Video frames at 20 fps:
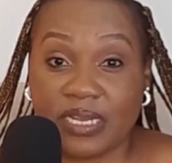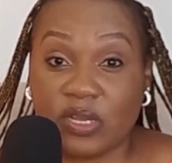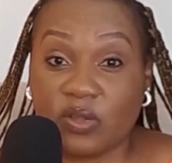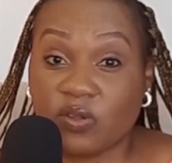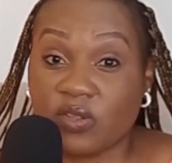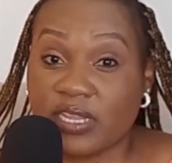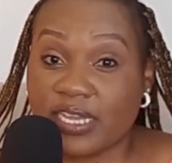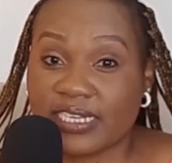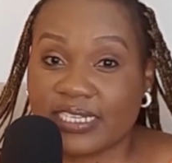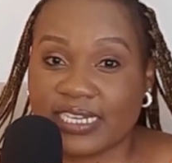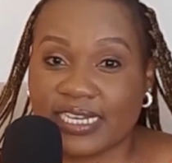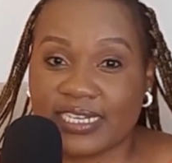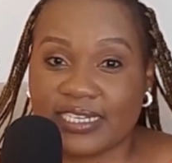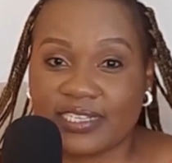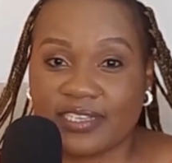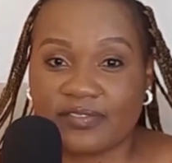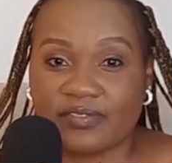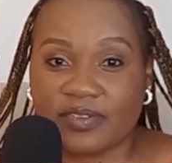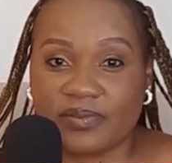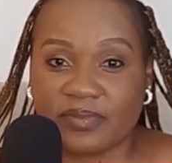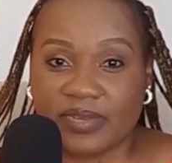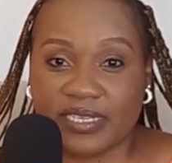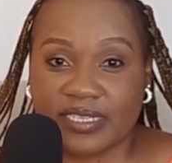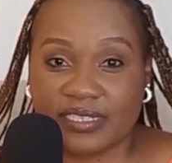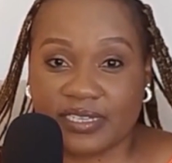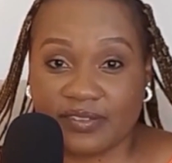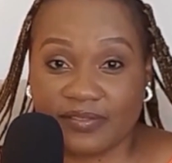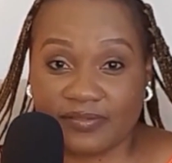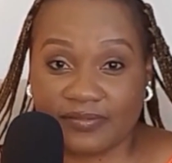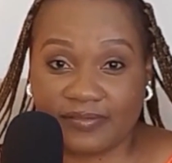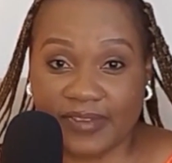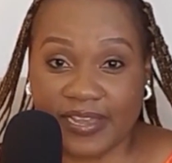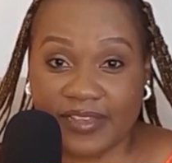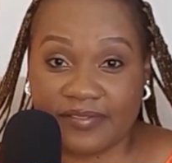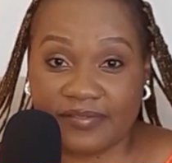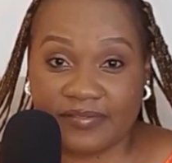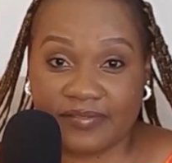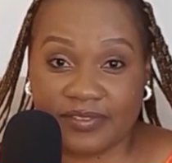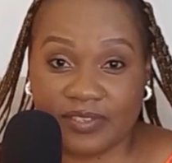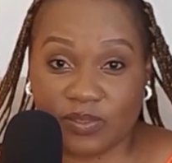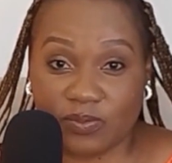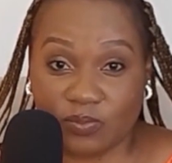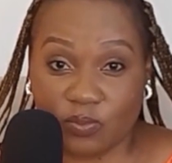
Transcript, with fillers: below that I had given myself five